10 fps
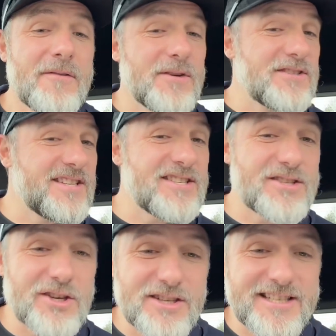verses
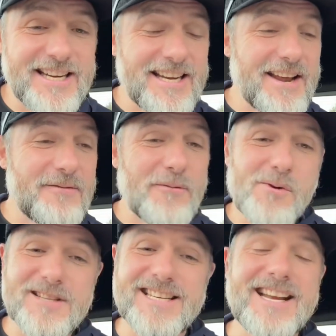13 and
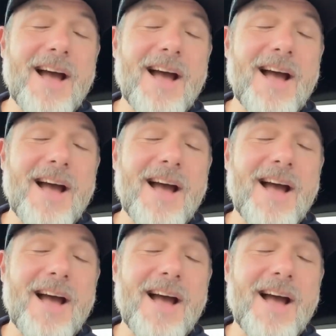14.